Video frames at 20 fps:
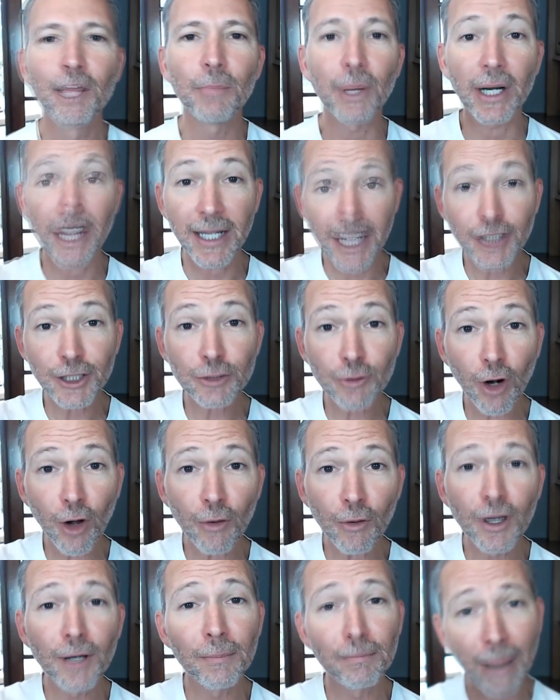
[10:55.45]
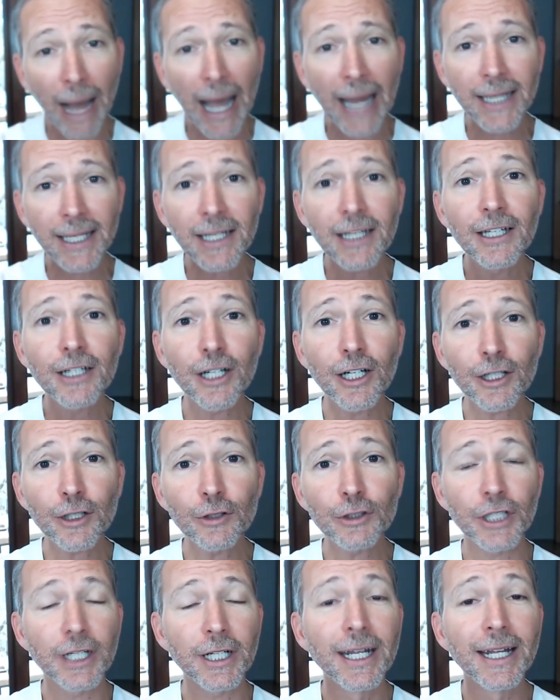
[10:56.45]
But intro, body,
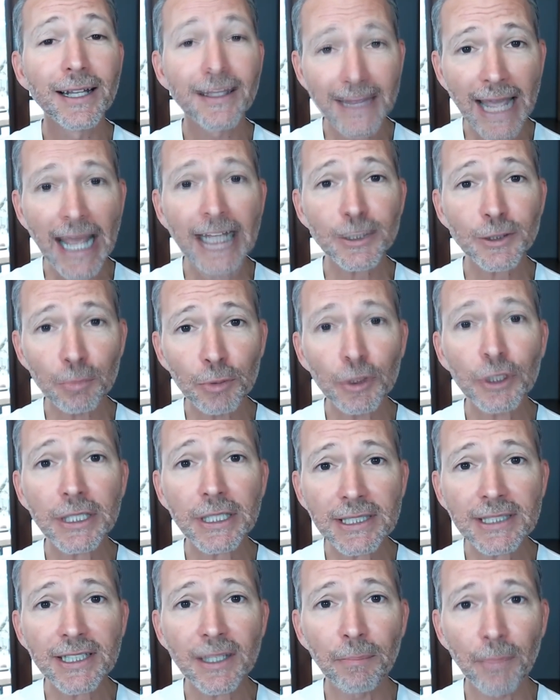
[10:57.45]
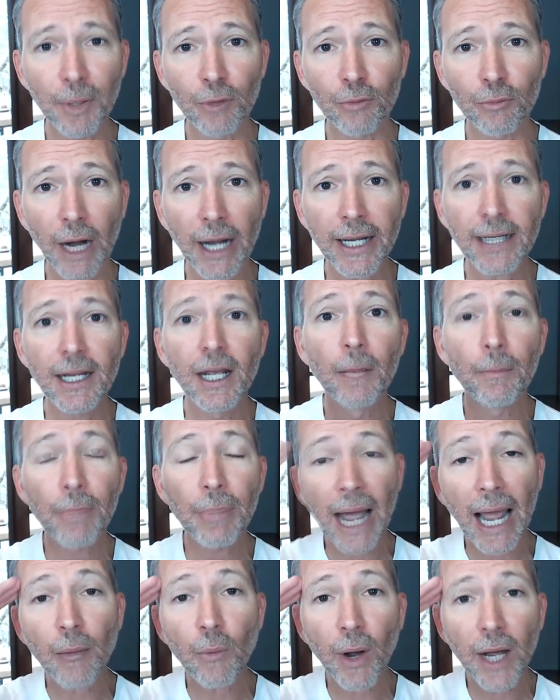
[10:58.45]
conclusion. That's pretty simple, right?
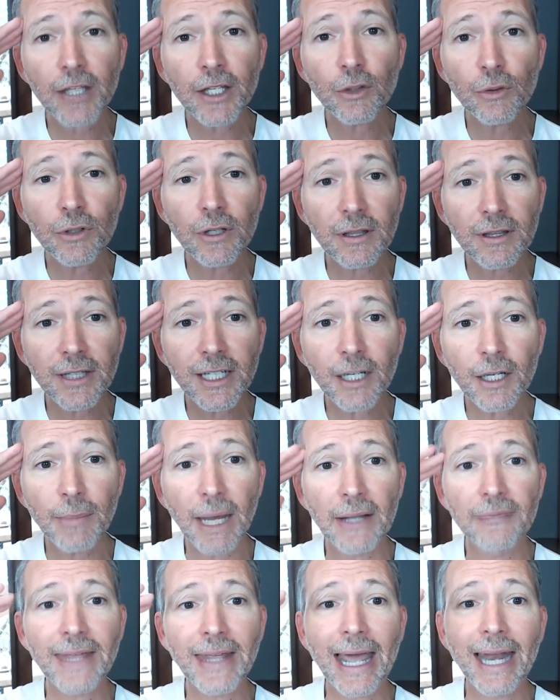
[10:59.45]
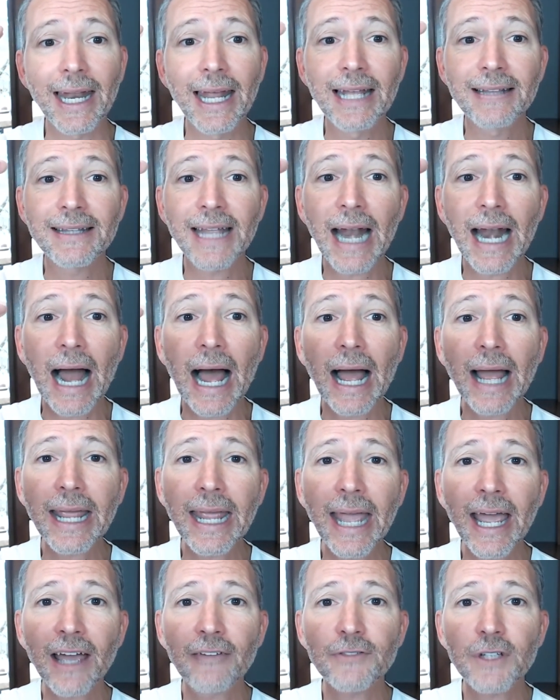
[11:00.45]
But I want you to think about that I
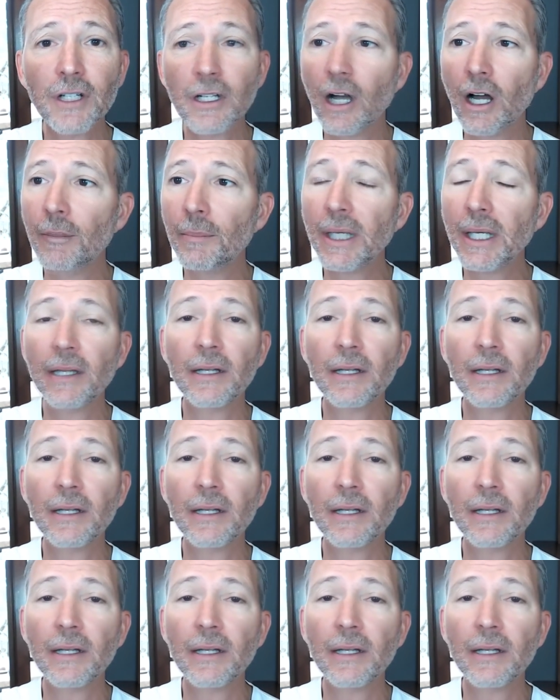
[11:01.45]
have to come